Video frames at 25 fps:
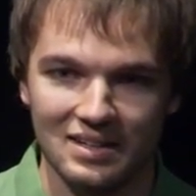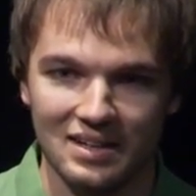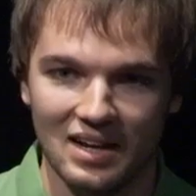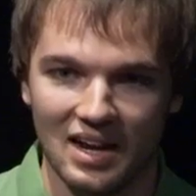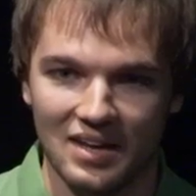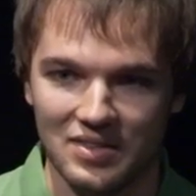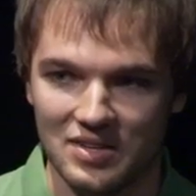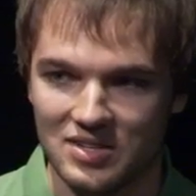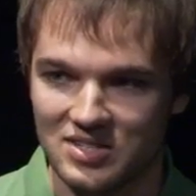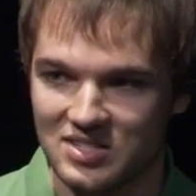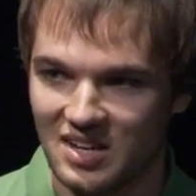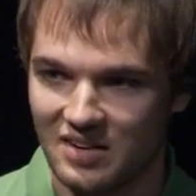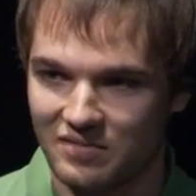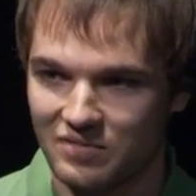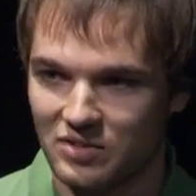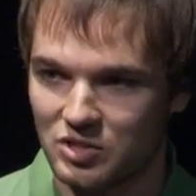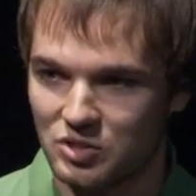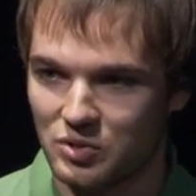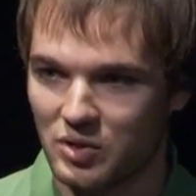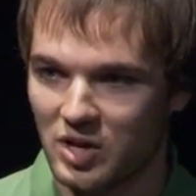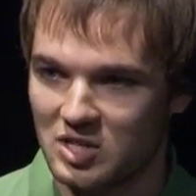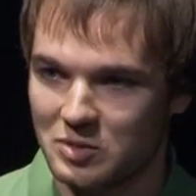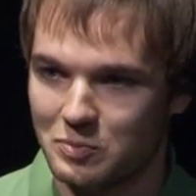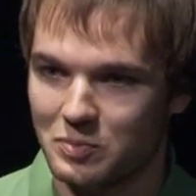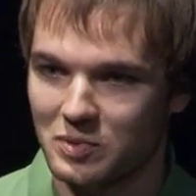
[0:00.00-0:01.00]
and the severed
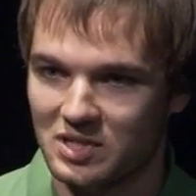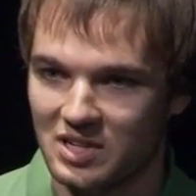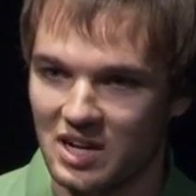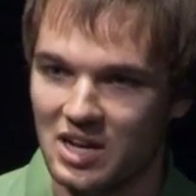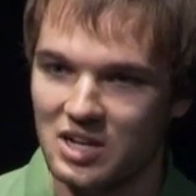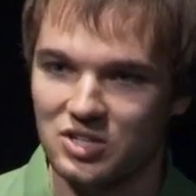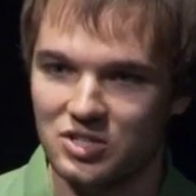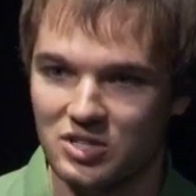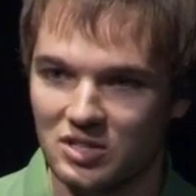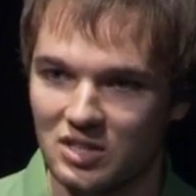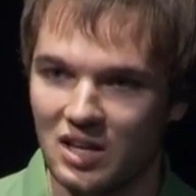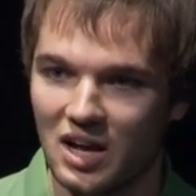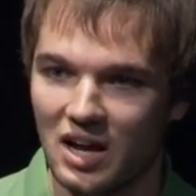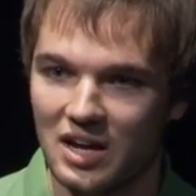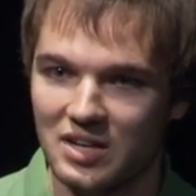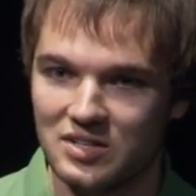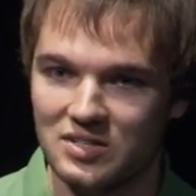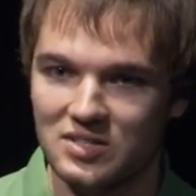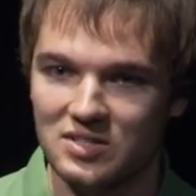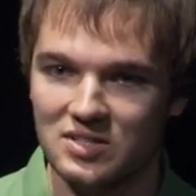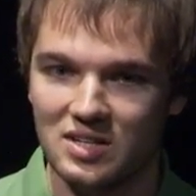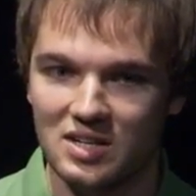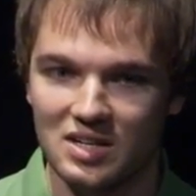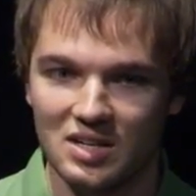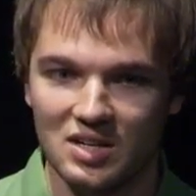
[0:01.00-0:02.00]
transportation
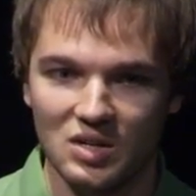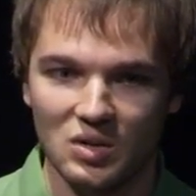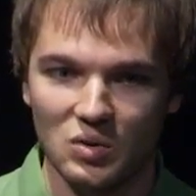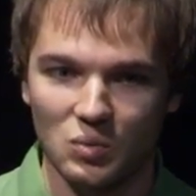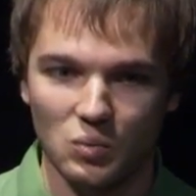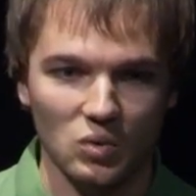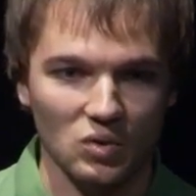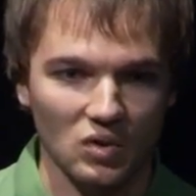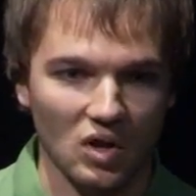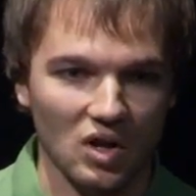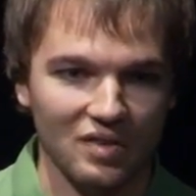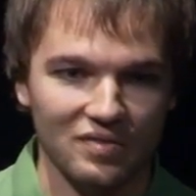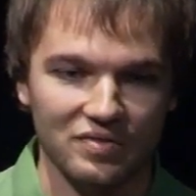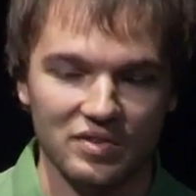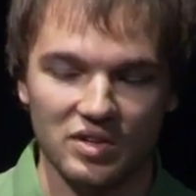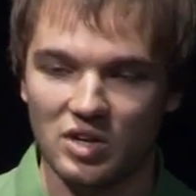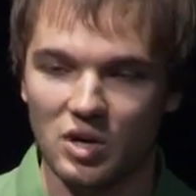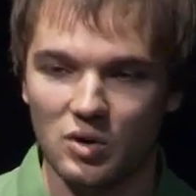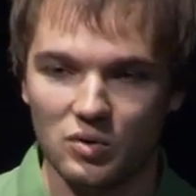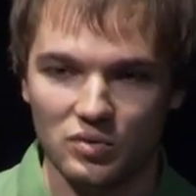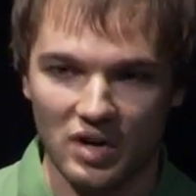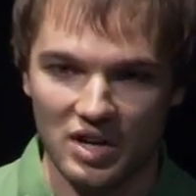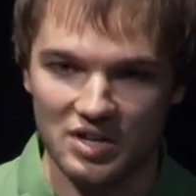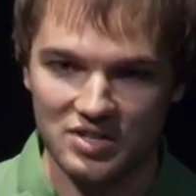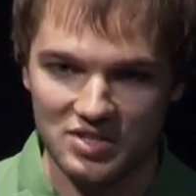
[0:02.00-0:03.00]
lines will offer no
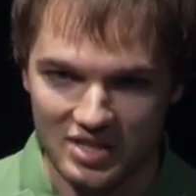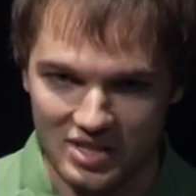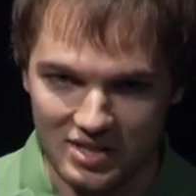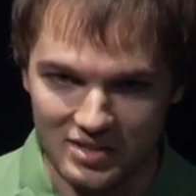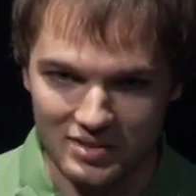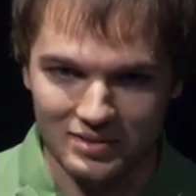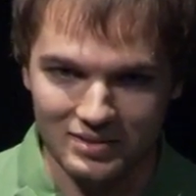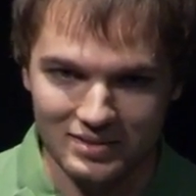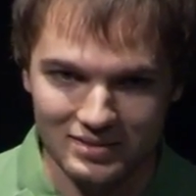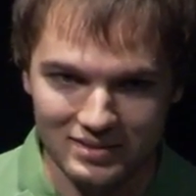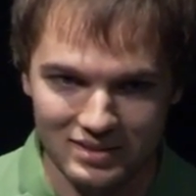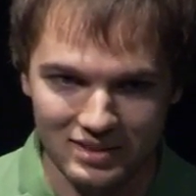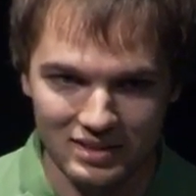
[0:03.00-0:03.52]
rescue.